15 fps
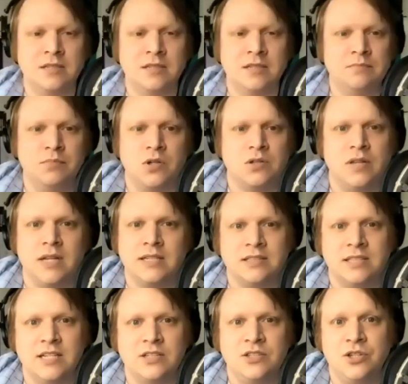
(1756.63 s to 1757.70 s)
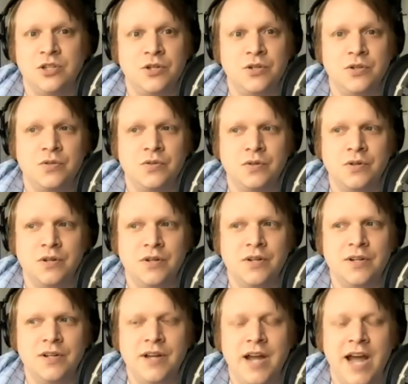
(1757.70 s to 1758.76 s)
in book, let's say 2,
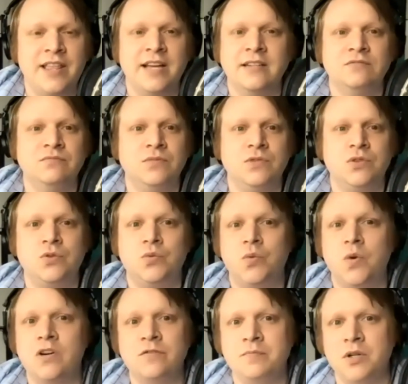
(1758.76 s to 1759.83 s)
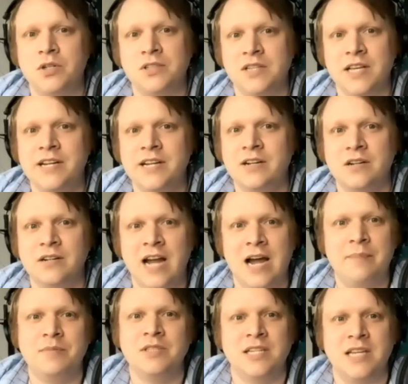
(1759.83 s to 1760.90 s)
and then 12 books later it
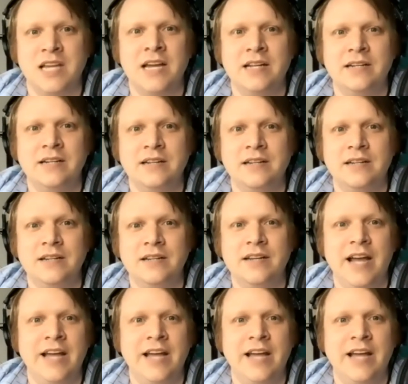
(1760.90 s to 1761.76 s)
happens again. And